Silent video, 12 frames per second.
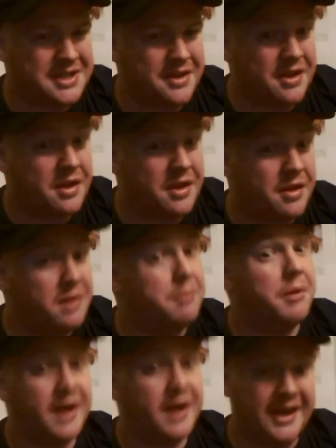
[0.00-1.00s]
as
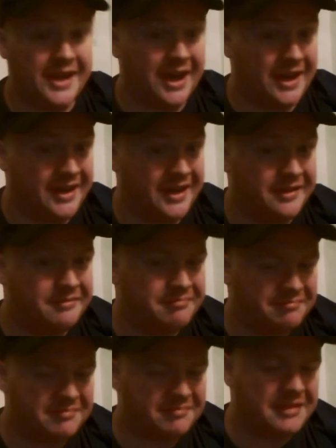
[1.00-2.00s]
the Murray
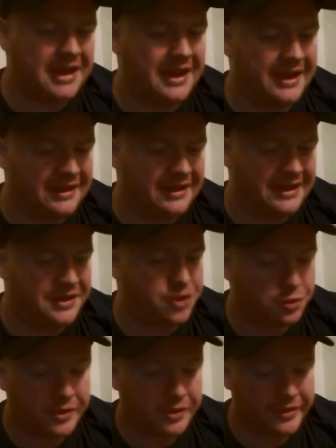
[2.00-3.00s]
guy
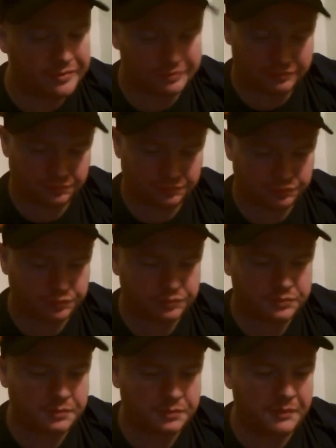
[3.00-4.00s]
in Joker.
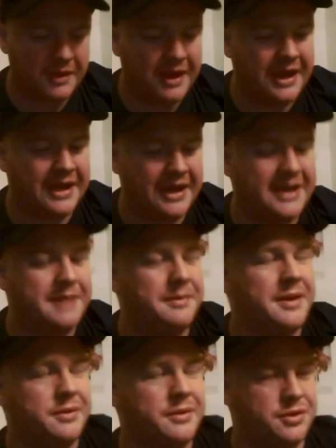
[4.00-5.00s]

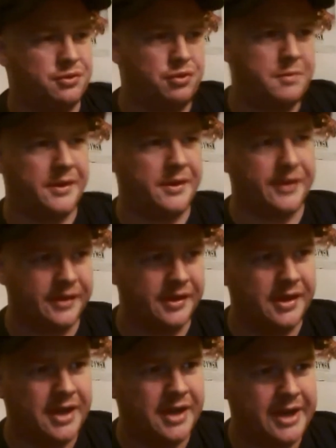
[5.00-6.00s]
He was
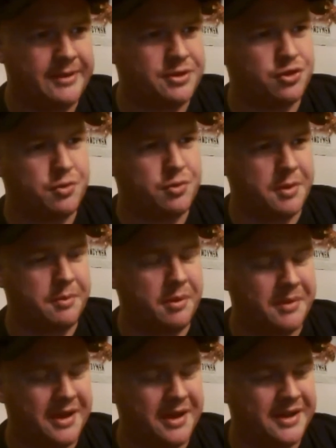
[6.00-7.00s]

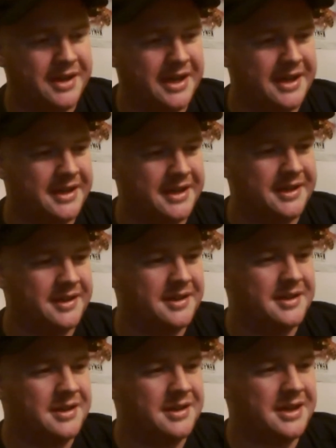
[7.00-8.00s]
Rupert Pupkin
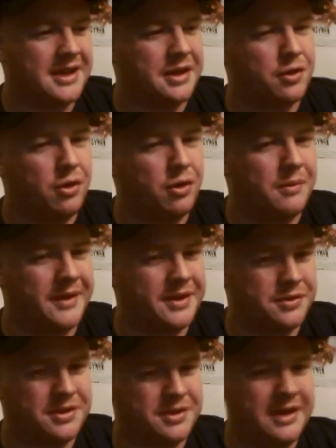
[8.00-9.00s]
in King of
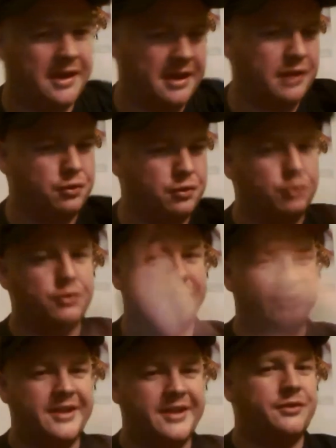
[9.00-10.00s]
Comedy, so it's like a
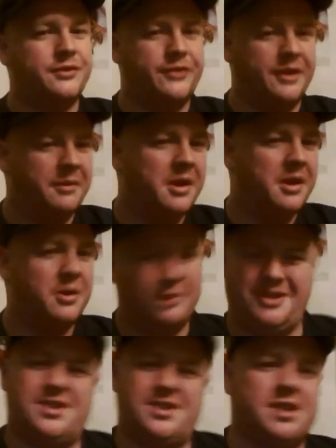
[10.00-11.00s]
role reversal for
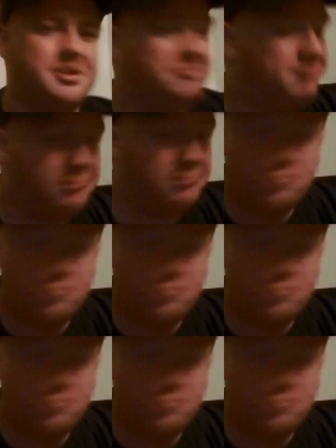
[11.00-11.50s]
him, which